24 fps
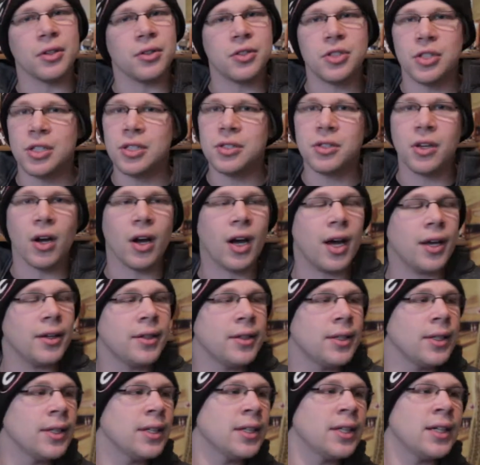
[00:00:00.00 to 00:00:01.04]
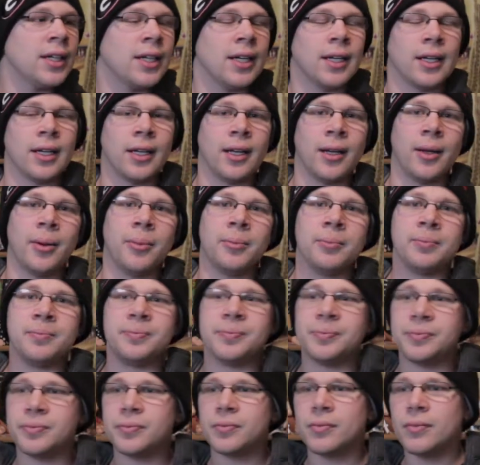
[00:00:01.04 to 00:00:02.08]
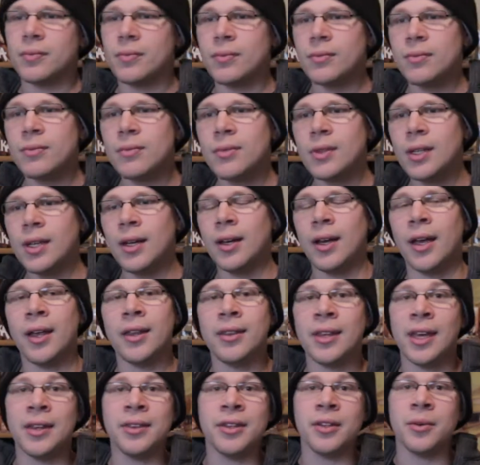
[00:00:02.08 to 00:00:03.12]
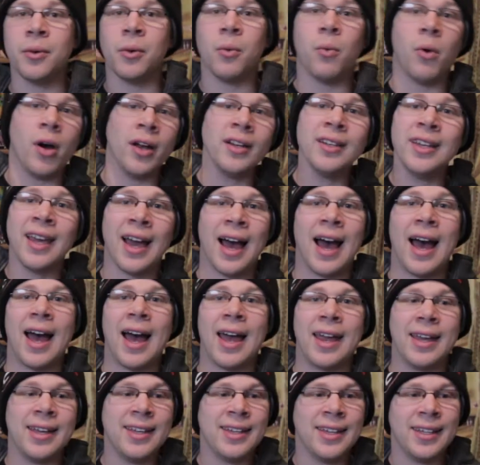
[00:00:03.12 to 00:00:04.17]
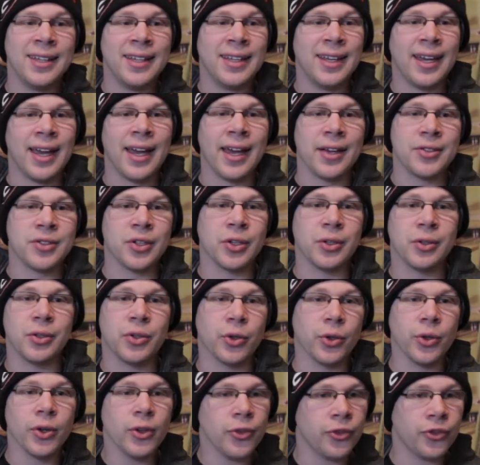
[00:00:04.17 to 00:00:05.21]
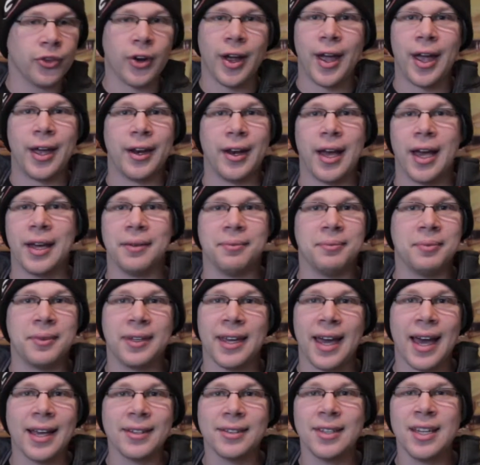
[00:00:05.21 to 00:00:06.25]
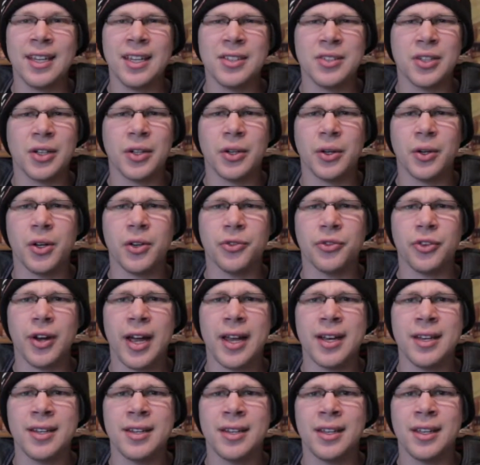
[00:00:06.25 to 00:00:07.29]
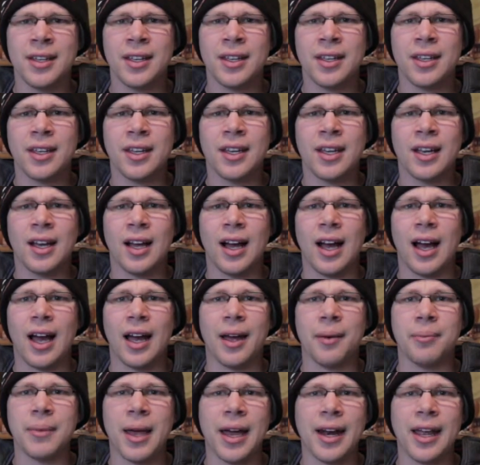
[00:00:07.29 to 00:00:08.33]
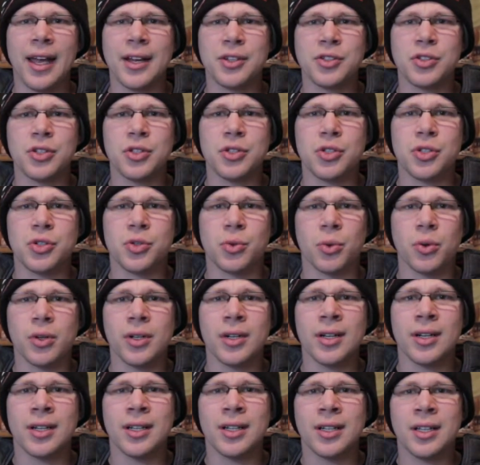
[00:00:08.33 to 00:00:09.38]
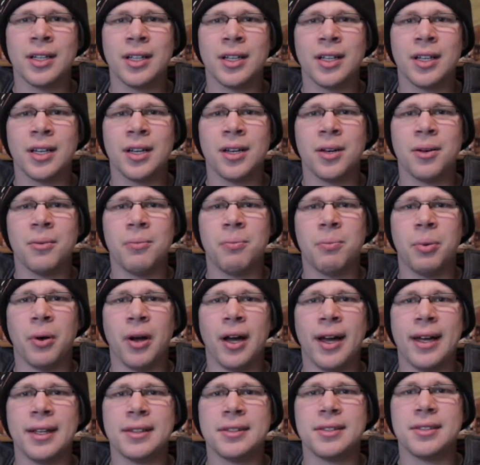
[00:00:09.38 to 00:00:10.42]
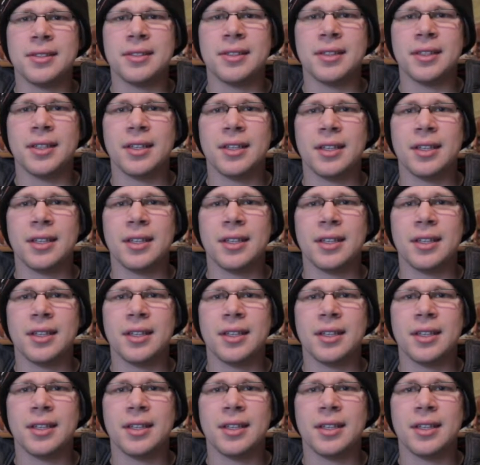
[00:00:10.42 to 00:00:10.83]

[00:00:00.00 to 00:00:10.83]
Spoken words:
then she's gone. And then the one guy has a girlfriend. I'm guessing is a girlfriend. I'm not actually sure, but